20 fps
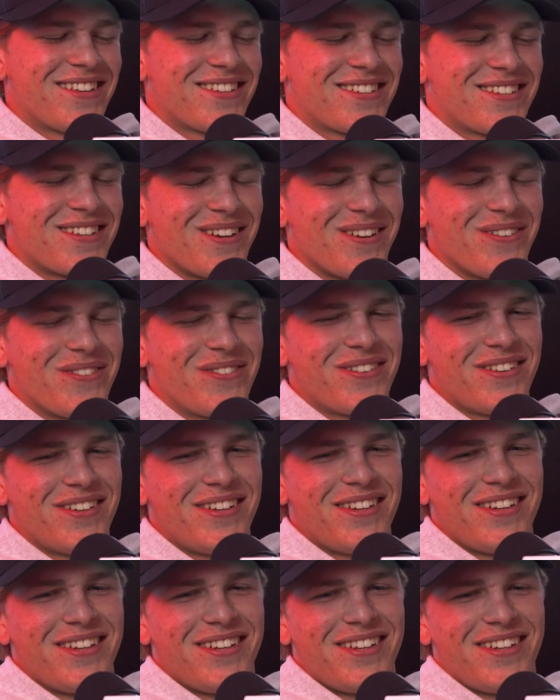So
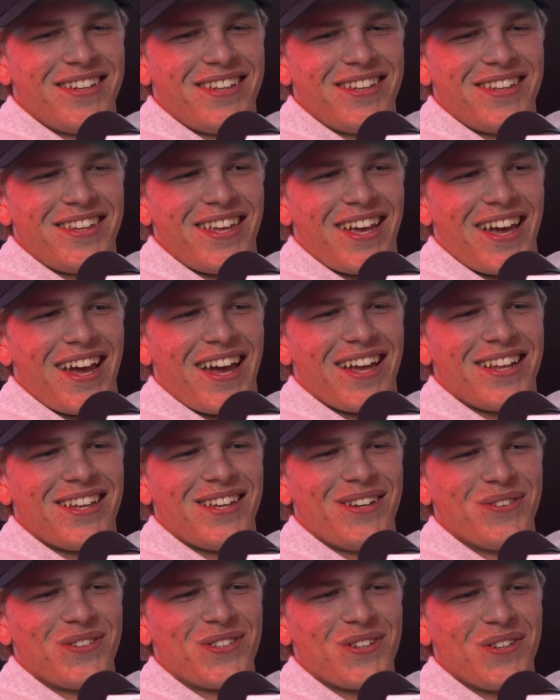yeah, it
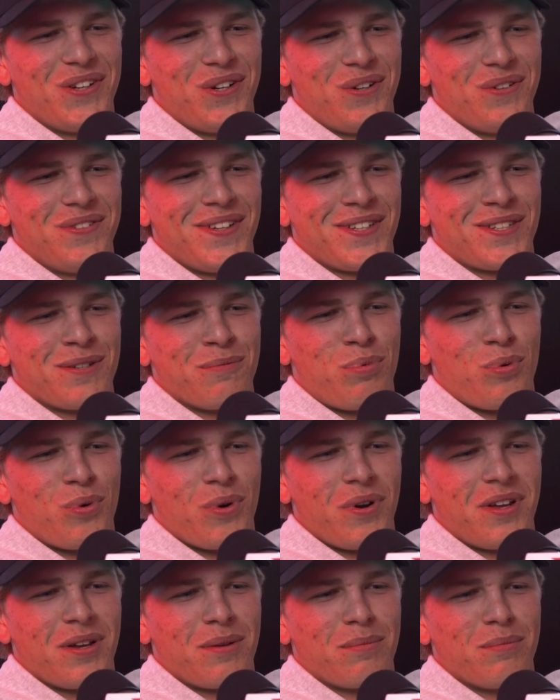was a little
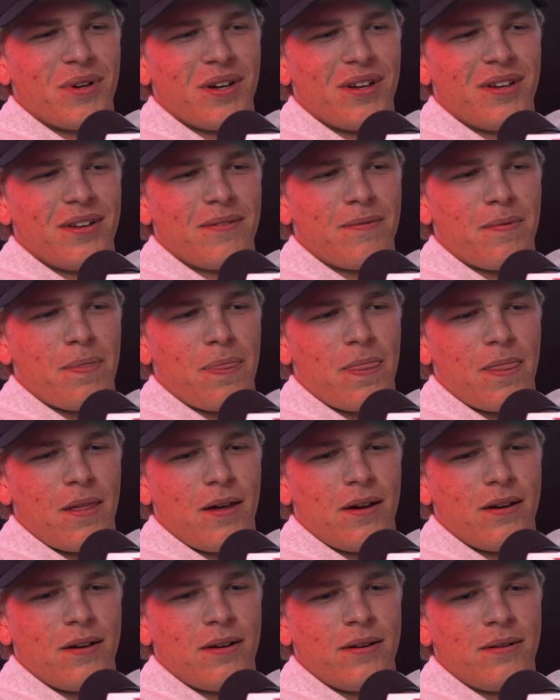disappointing, but
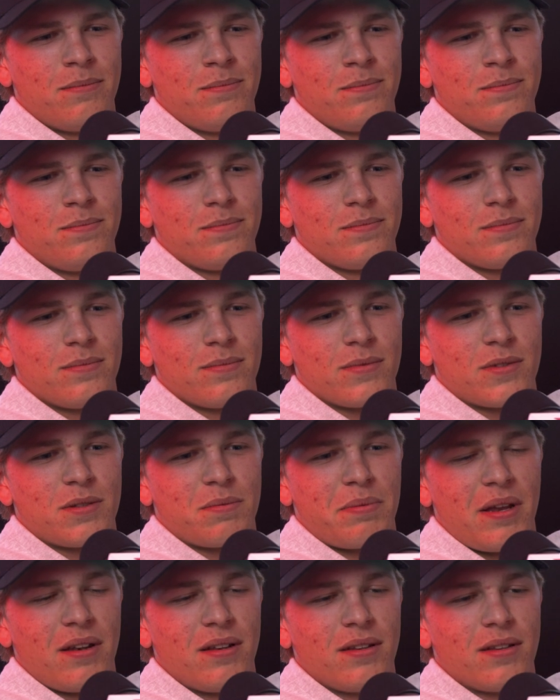it's
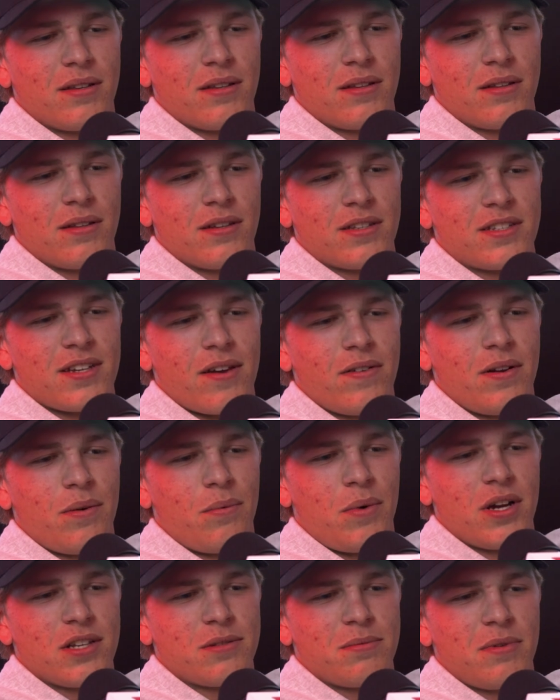been the
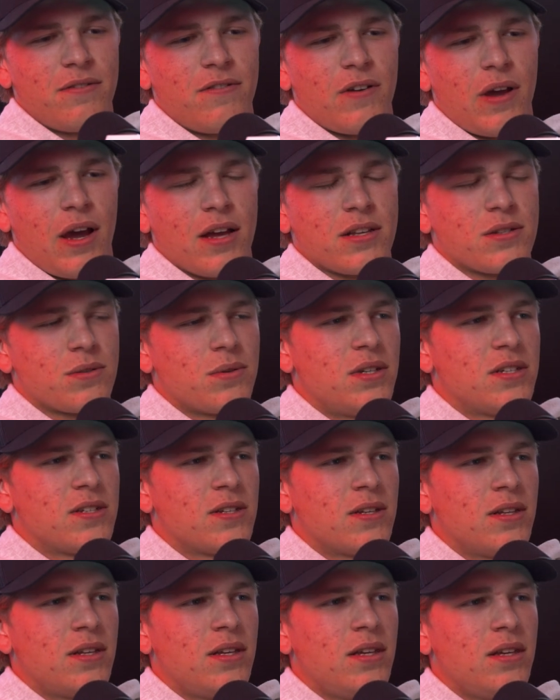7NY's been fast
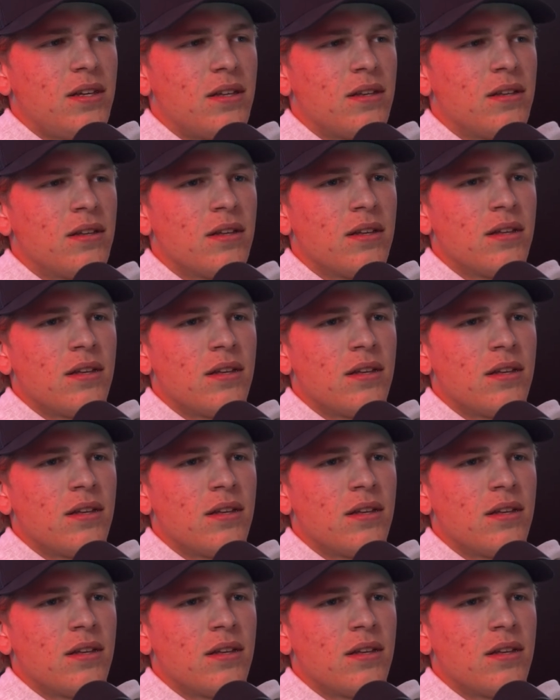recently, and